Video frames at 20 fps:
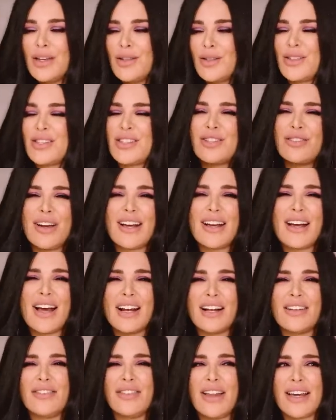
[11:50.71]
So it's a great
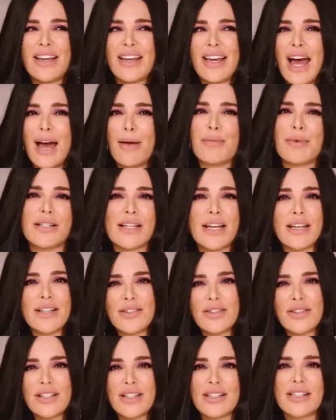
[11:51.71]
kind of like
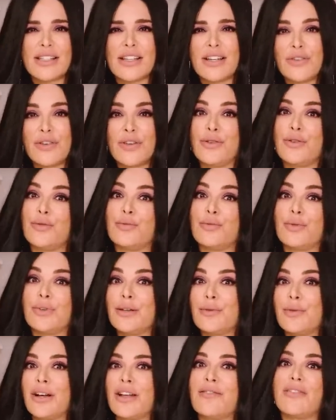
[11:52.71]
appetizer to see if you
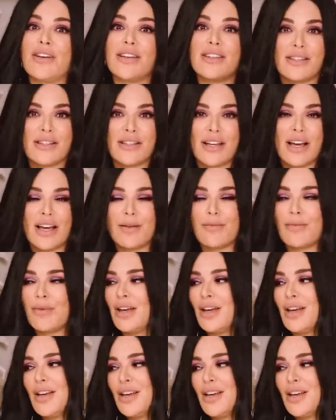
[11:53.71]
really want to invest the time.